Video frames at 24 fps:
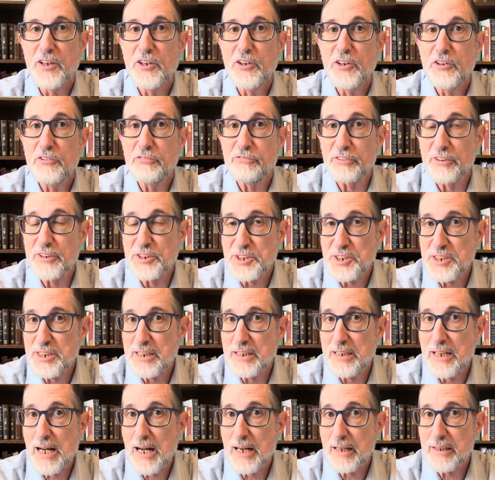First
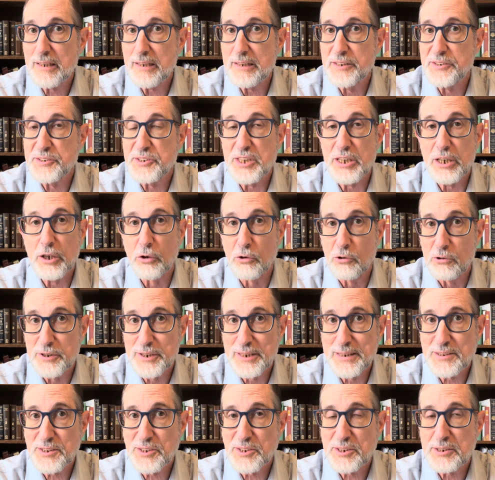Enoch is the
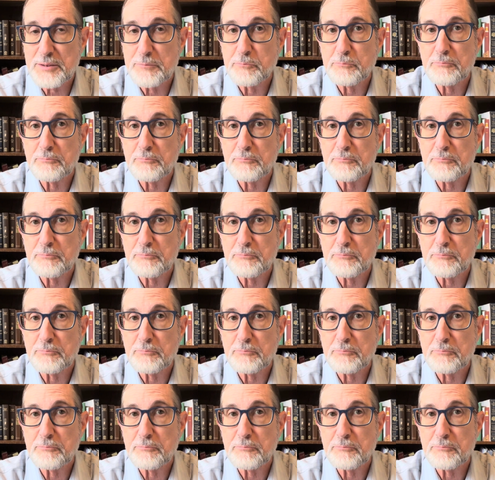oldest.